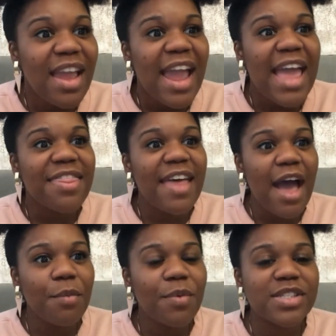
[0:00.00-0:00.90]
And
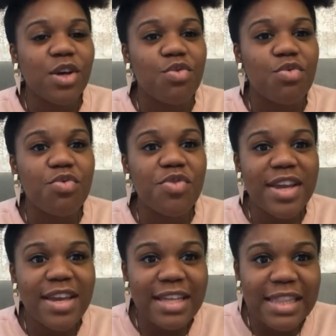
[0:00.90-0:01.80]
that was a
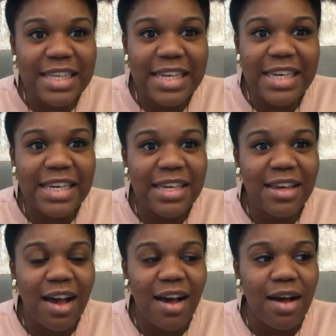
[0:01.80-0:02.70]

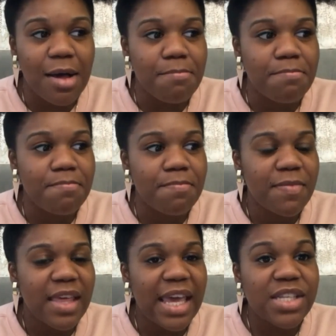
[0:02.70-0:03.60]
really um,
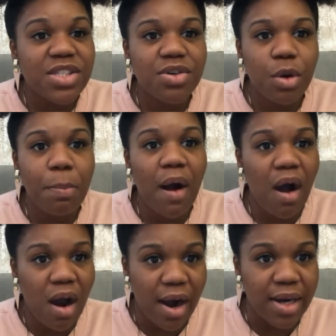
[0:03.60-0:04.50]
integral
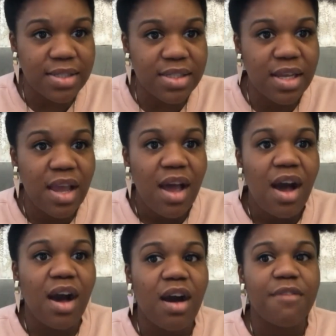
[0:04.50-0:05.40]
part
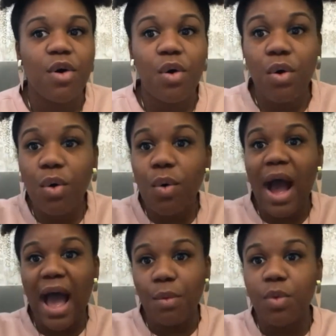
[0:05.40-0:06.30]
of who
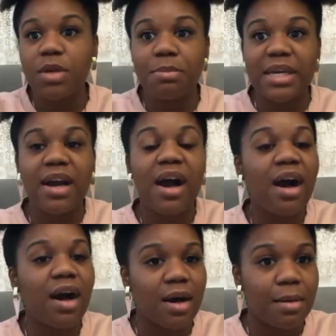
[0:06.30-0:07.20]
I would
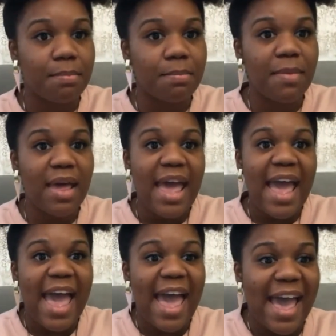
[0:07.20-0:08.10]
become
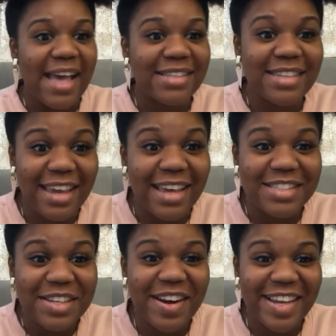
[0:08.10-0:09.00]
as yeah,
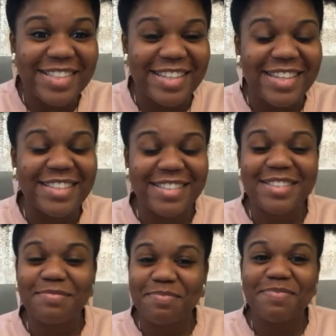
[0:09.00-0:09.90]
it's crazy.
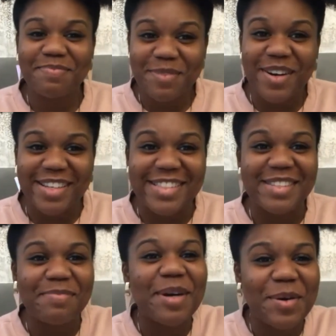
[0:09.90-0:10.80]
It's
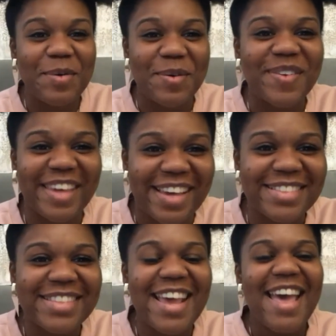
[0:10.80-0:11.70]
crazy, but cool.
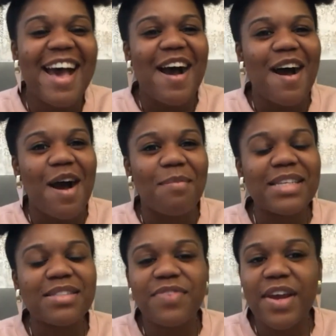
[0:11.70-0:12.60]
Yes. Um,
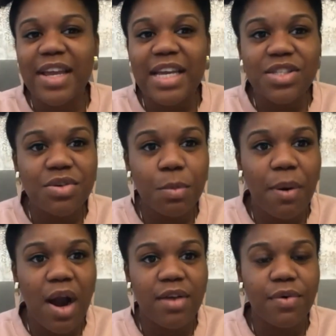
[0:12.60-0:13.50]
it's very integral
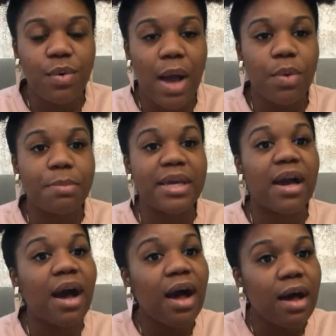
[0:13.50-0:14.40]
part of who I would
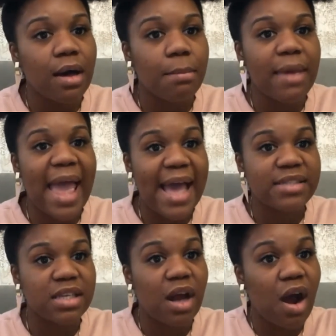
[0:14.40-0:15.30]
become
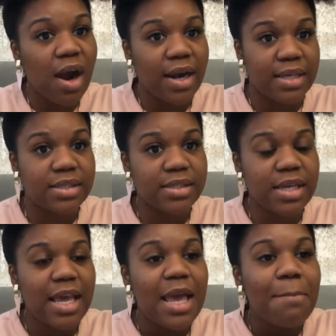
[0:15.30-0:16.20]
as an artist
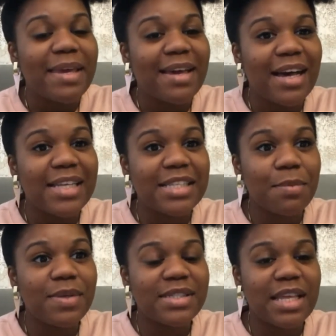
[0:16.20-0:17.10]
because it
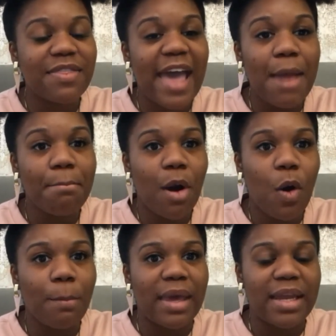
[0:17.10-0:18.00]
was in that
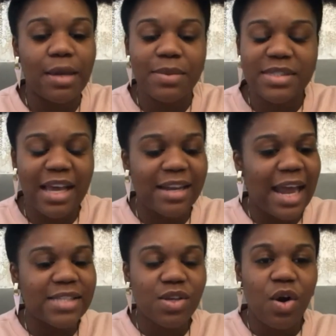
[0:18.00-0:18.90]
moment. It was like a
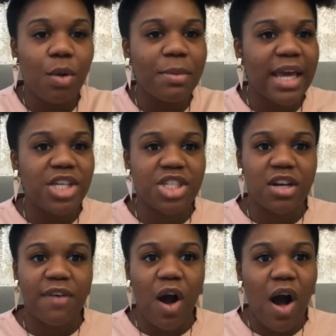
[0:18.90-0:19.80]
nice culmination
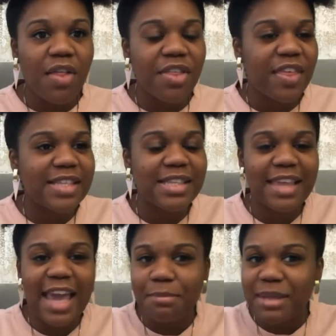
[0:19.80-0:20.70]
of all the things that
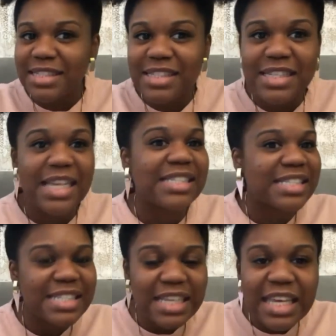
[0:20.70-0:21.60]
they had been
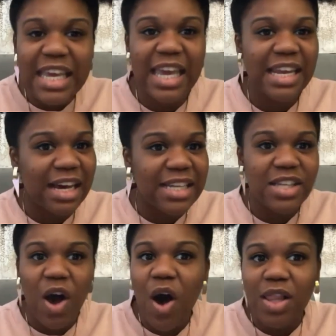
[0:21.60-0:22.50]
instilling in us
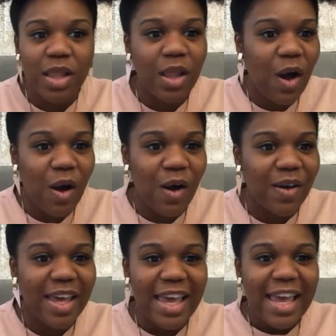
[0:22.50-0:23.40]
all
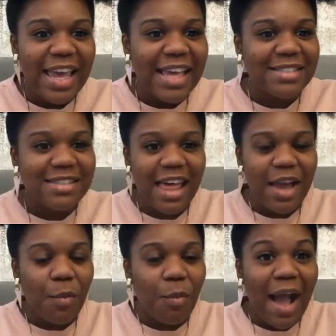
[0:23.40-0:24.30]
along. Is
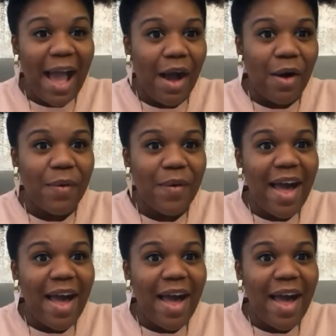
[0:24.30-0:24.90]
like, wow,